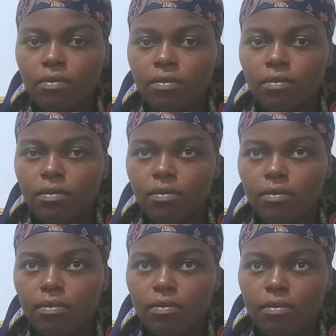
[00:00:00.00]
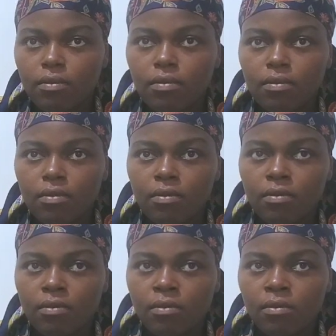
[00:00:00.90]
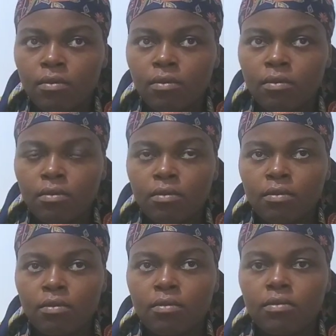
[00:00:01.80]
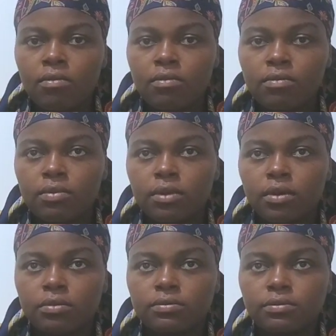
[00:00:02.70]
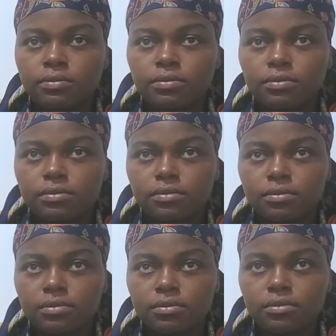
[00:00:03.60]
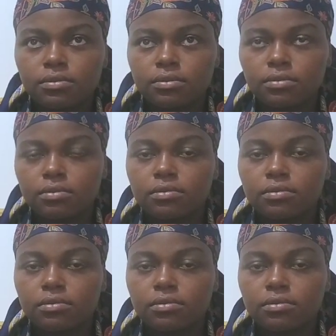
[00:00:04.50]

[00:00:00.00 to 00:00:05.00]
[no speech]